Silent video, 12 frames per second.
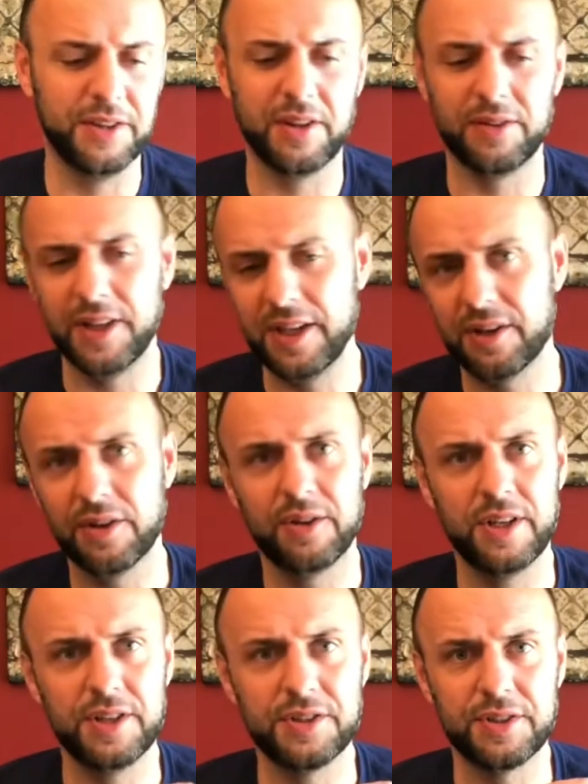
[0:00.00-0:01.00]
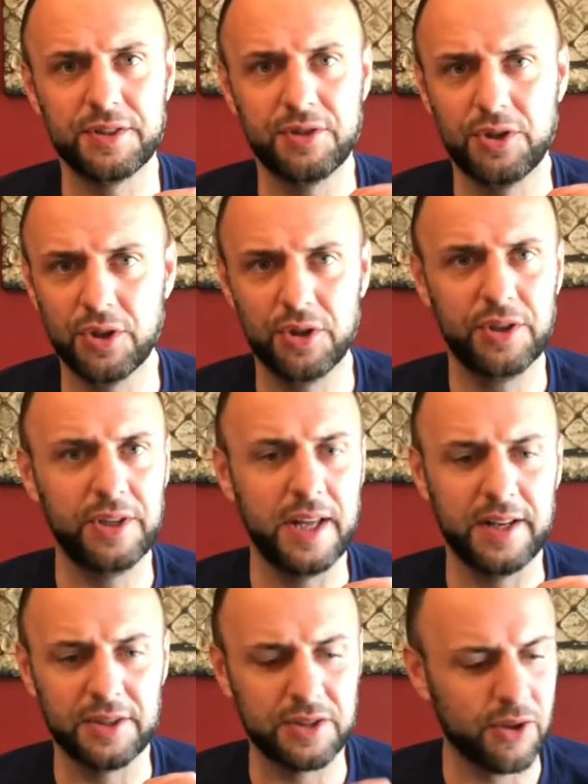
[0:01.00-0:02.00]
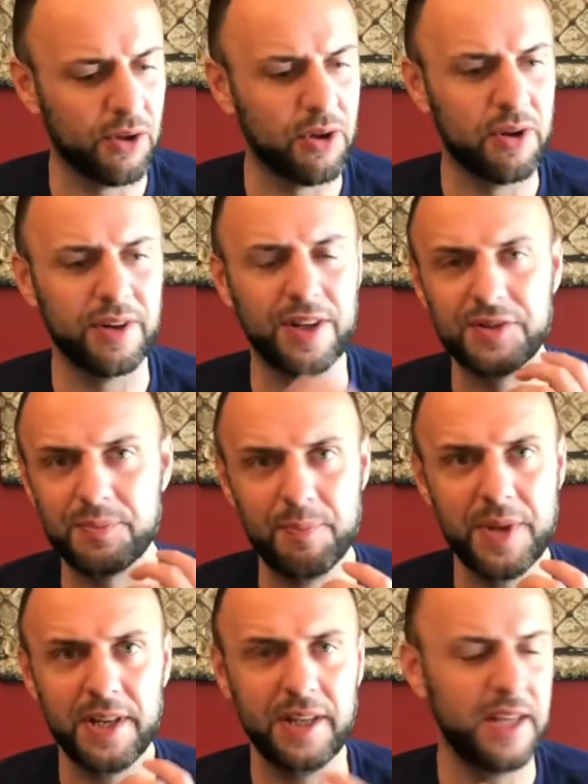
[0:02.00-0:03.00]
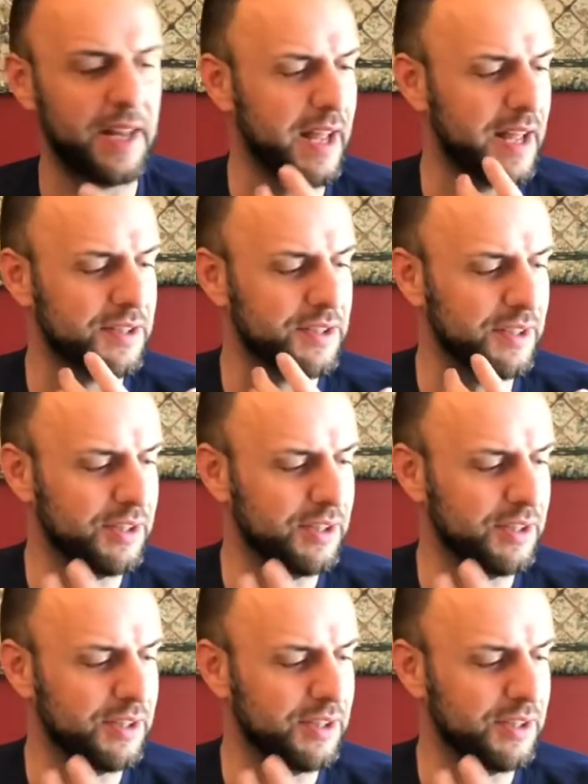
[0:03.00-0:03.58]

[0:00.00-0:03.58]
the linger is good, and it's long, and it's mini, and it has,